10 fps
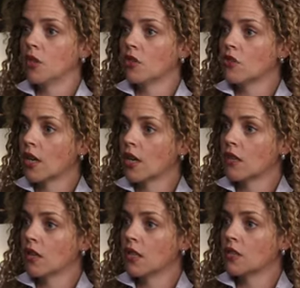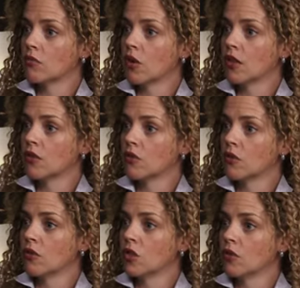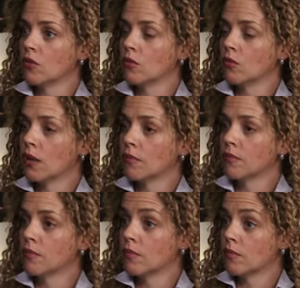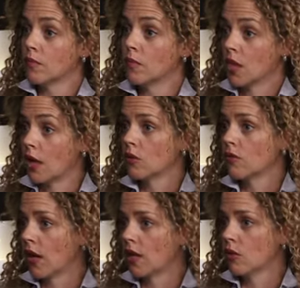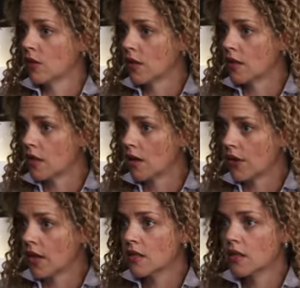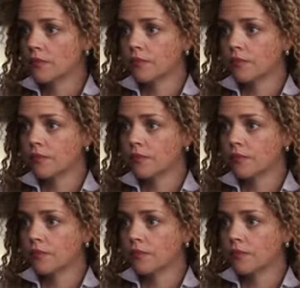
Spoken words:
track your leads right through to sales value and things like that.